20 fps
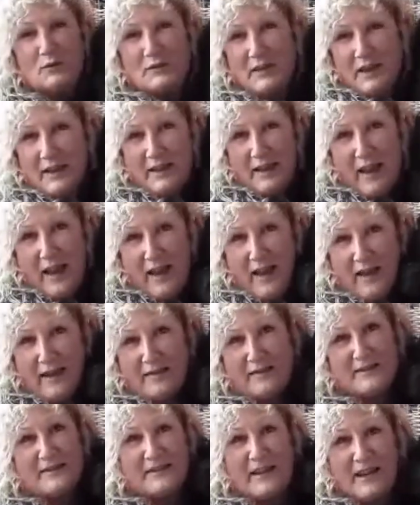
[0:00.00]
take care,
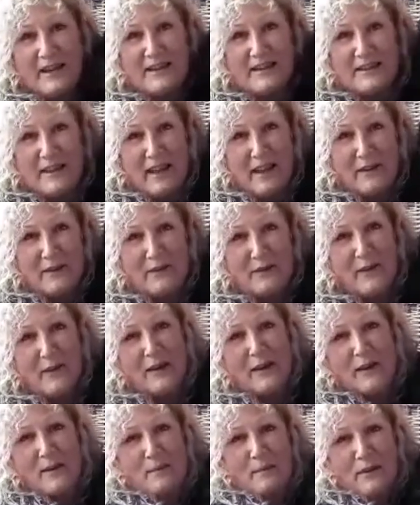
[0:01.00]
stay safe,
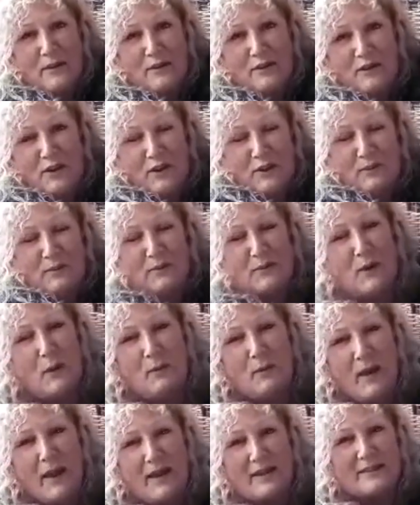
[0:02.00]
miss you, God
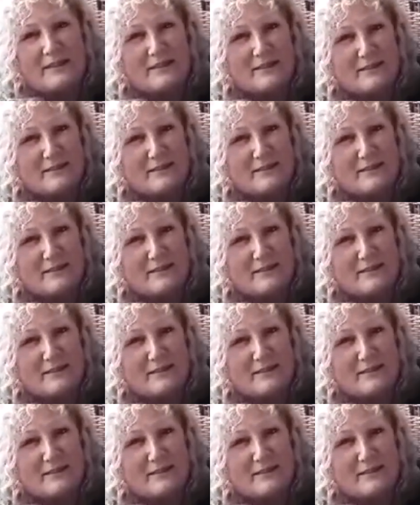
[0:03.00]
bless.